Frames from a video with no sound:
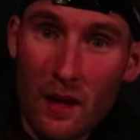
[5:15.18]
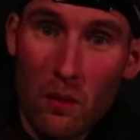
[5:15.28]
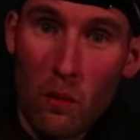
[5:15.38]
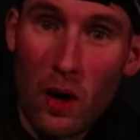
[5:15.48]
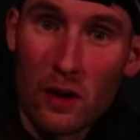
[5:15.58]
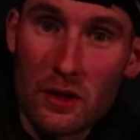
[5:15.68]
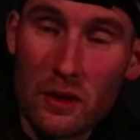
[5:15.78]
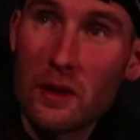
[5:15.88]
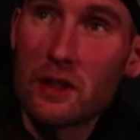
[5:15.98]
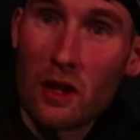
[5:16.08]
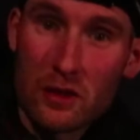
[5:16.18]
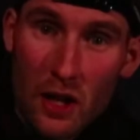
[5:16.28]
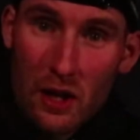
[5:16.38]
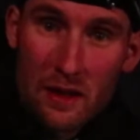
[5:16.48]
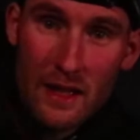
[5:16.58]
what I'll do is I'll
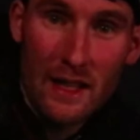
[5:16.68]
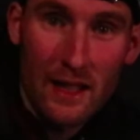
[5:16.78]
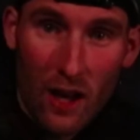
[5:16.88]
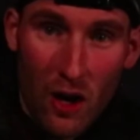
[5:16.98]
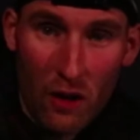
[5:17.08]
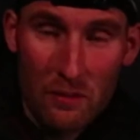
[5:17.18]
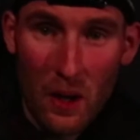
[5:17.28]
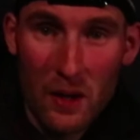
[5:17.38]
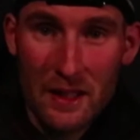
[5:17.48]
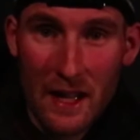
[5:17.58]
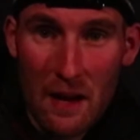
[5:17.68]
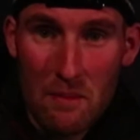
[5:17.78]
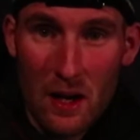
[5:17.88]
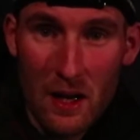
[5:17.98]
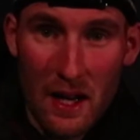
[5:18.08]
turn the light off behind the
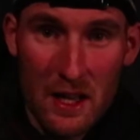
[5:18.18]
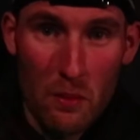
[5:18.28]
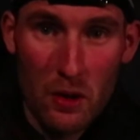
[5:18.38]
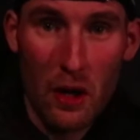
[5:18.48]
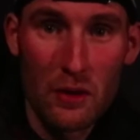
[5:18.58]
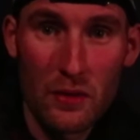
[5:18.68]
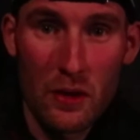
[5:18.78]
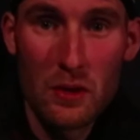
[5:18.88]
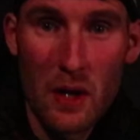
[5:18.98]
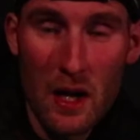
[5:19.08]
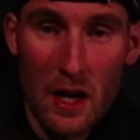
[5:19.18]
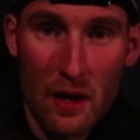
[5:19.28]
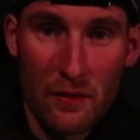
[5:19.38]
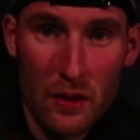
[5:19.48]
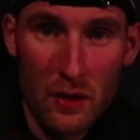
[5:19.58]
camera, and then we'll go through
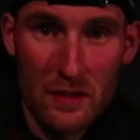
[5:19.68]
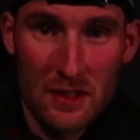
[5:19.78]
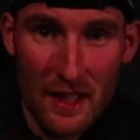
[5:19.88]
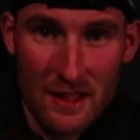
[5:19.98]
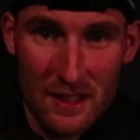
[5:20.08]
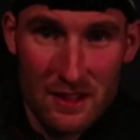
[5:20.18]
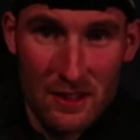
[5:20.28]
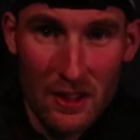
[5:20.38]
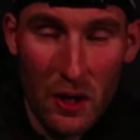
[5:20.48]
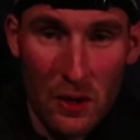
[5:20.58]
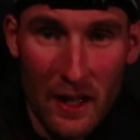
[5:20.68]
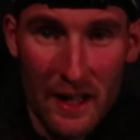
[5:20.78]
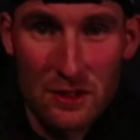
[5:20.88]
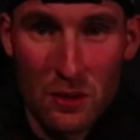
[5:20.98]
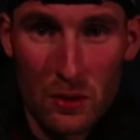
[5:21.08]
a few of the settings on the
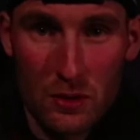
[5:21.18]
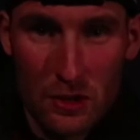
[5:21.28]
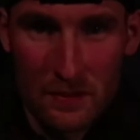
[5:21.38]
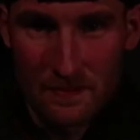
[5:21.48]
head torch.